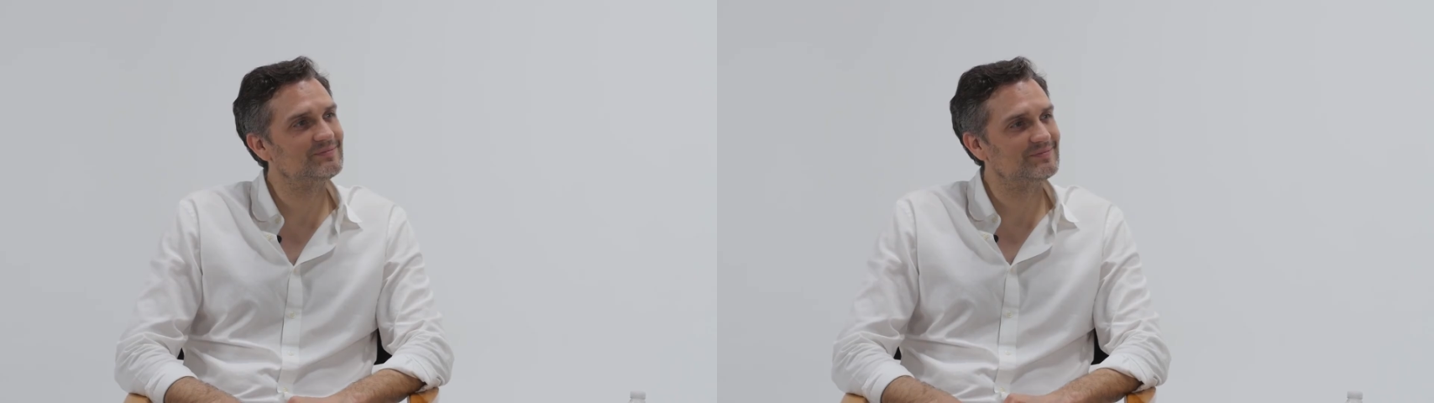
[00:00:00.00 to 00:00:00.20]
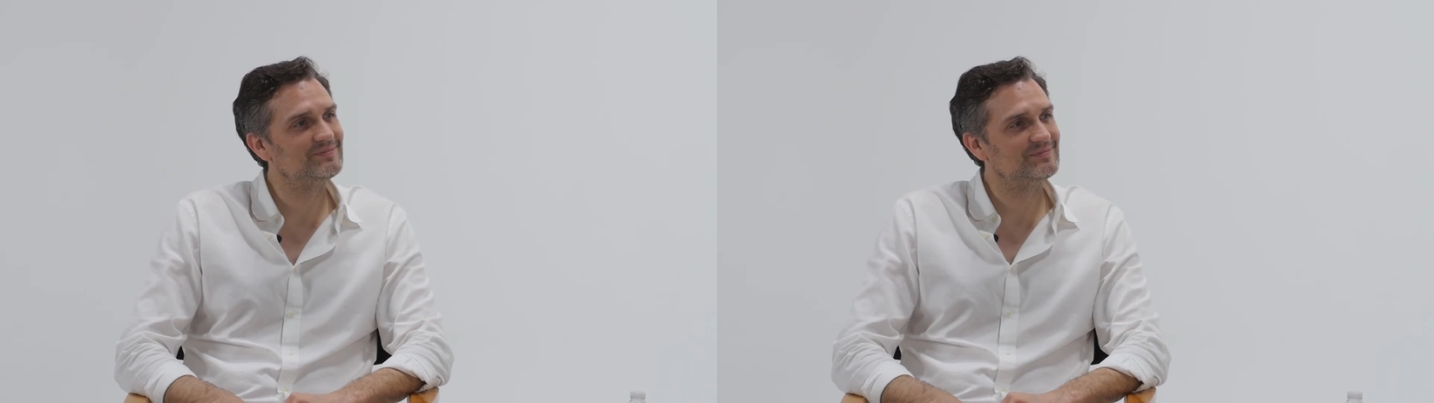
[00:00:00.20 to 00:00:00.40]

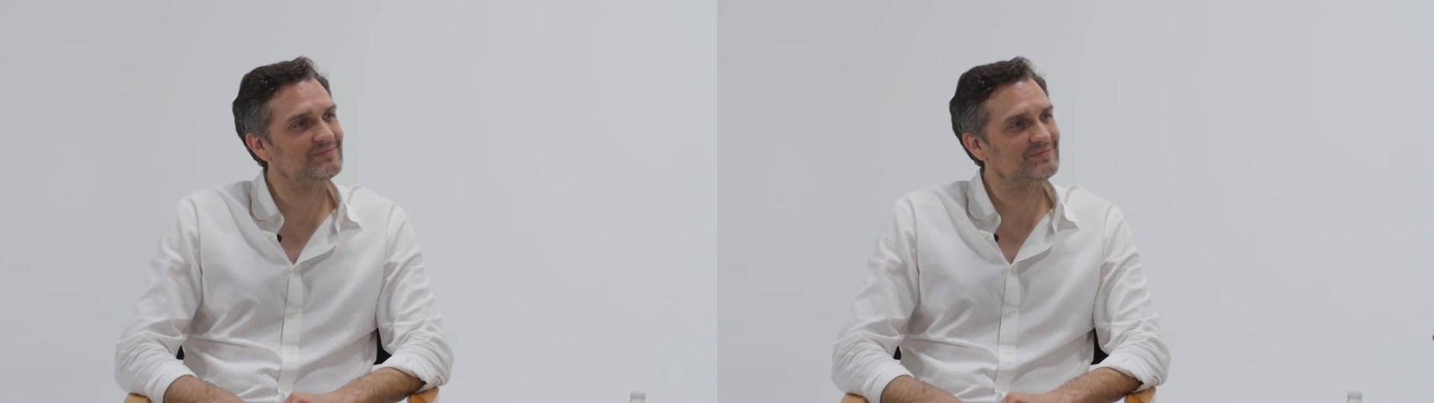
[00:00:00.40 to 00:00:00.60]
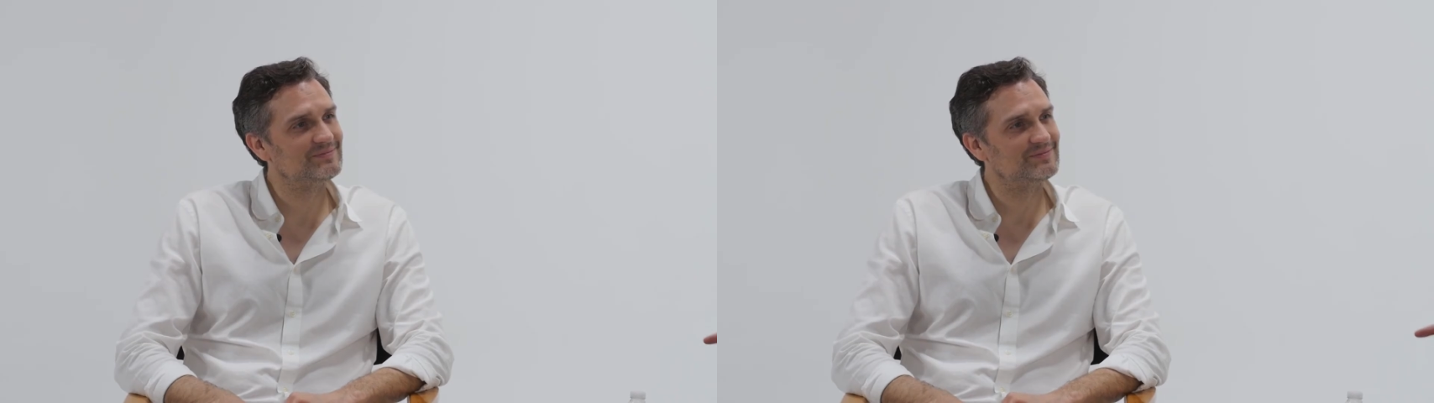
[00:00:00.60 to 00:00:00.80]
and you were
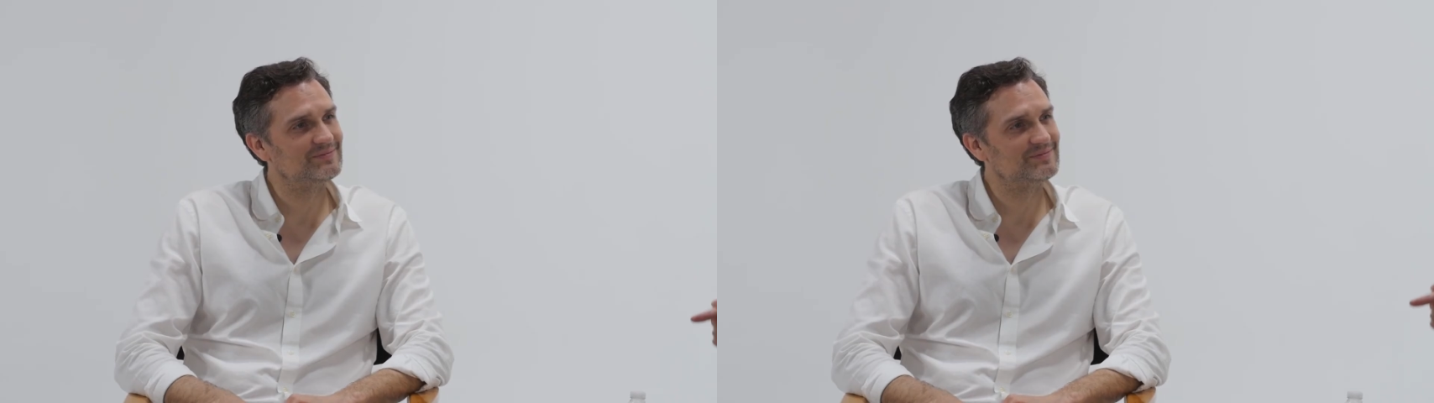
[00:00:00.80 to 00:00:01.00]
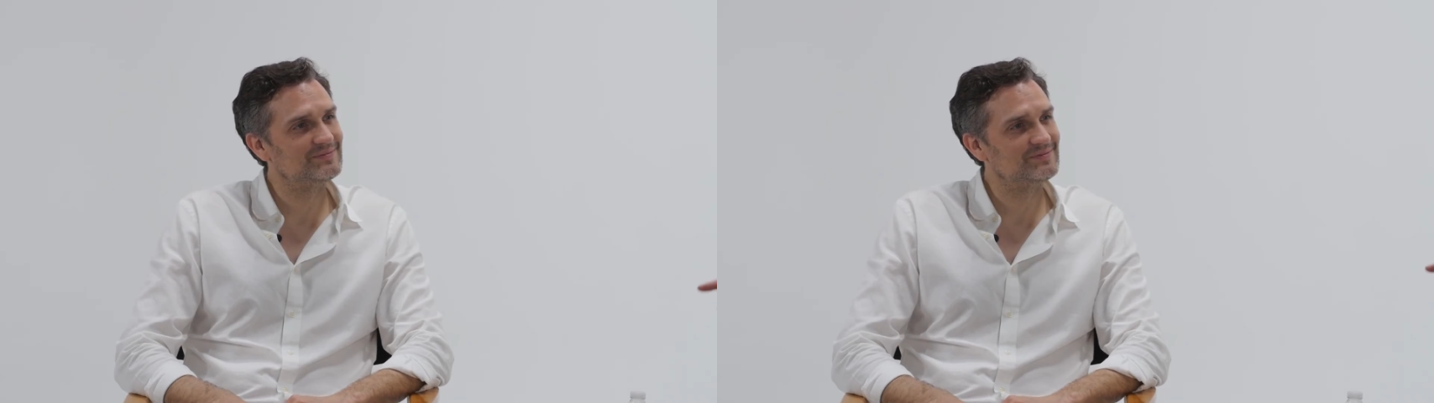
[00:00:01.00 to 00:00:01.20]
making
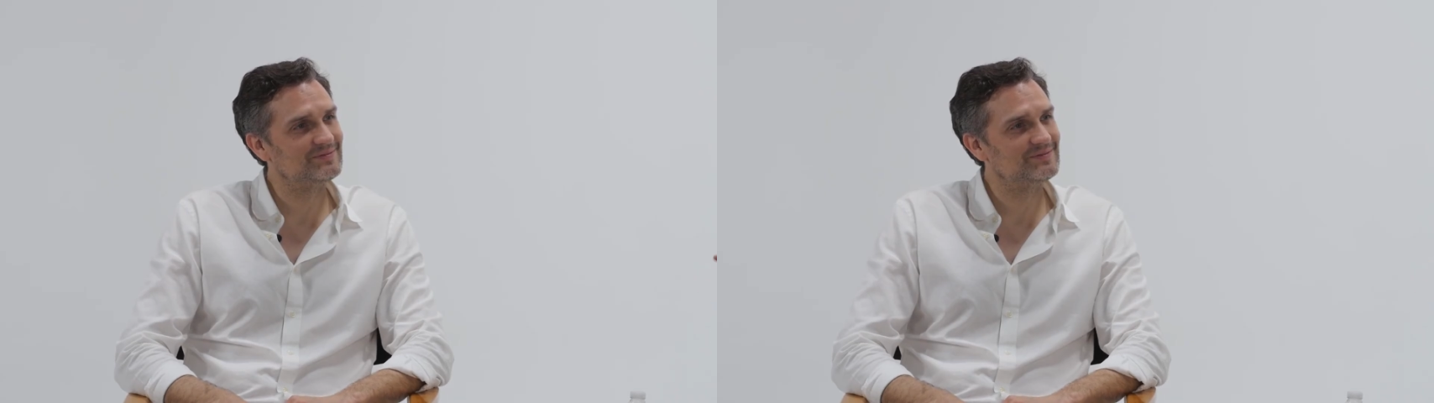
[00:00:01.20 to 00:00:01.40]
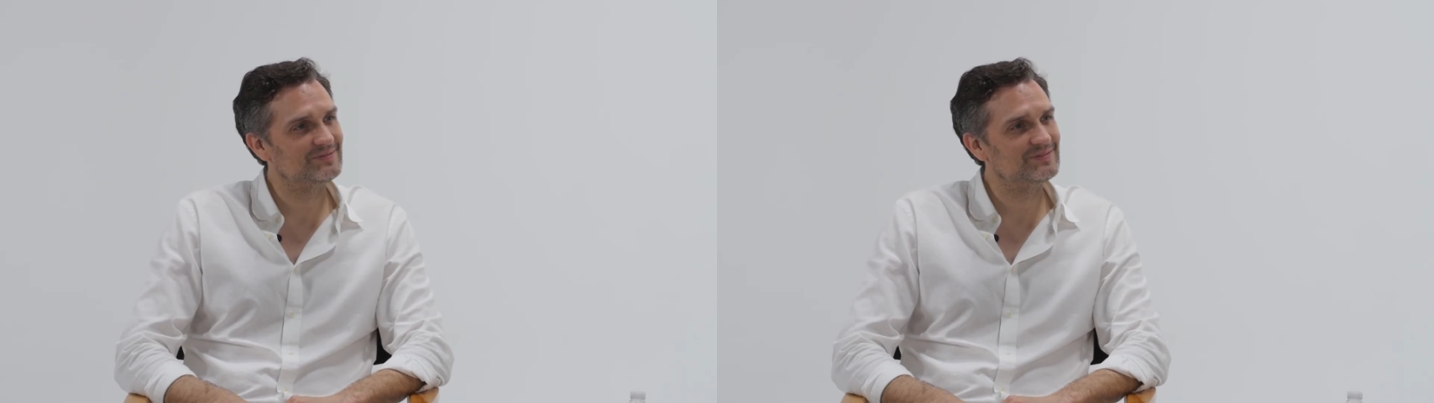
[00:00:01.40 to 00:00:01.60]
her
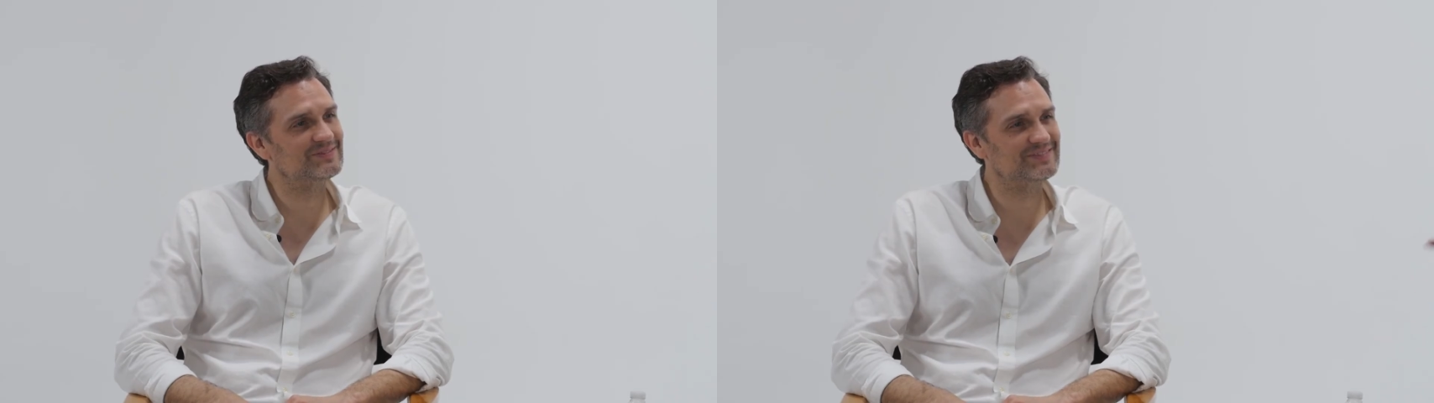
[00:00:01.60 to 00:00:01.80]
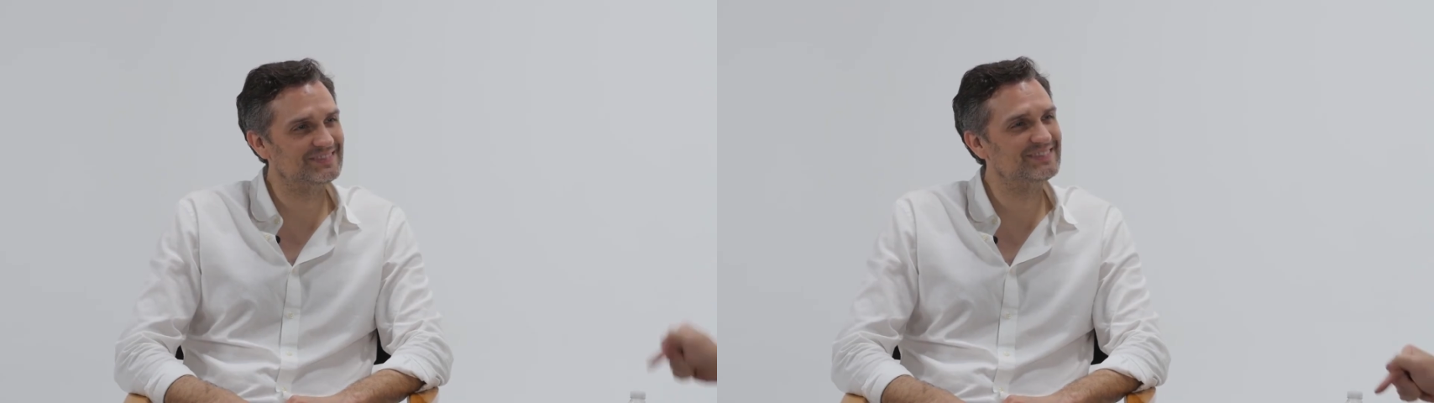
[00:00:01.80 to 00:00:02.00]

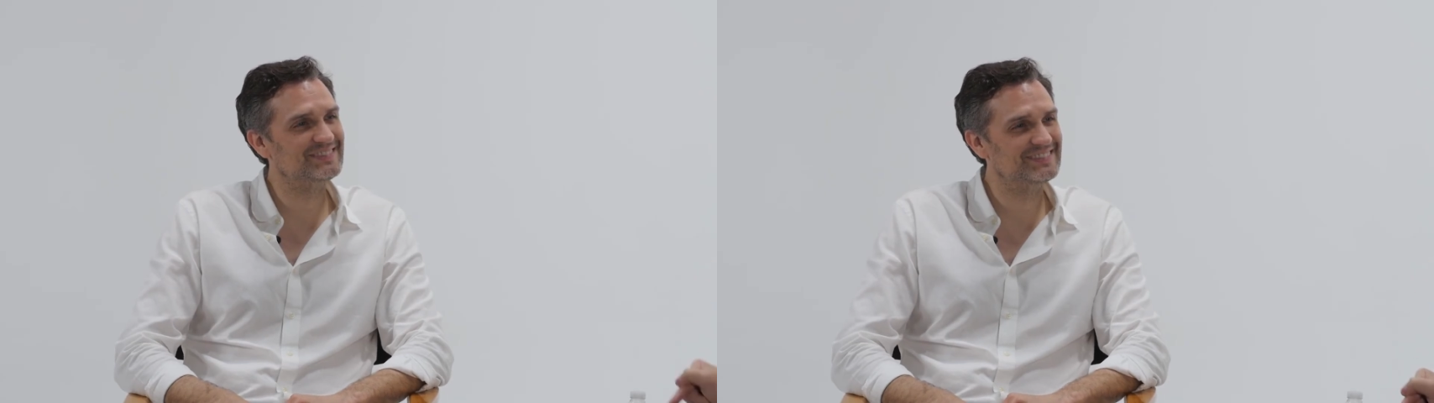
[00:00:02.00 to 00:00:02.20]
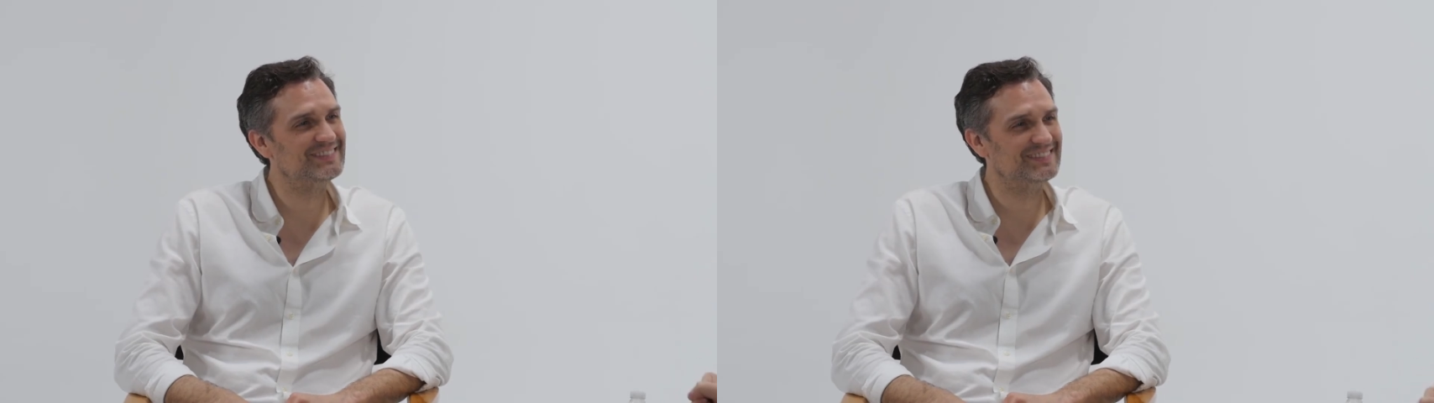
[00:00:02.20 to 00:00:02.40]

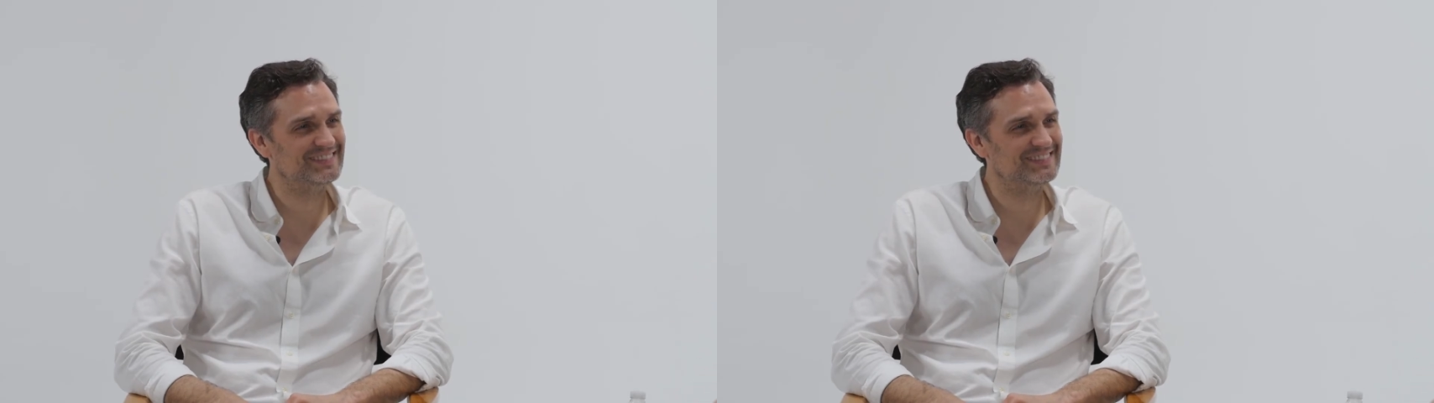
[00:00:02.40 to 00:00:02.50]
nuts,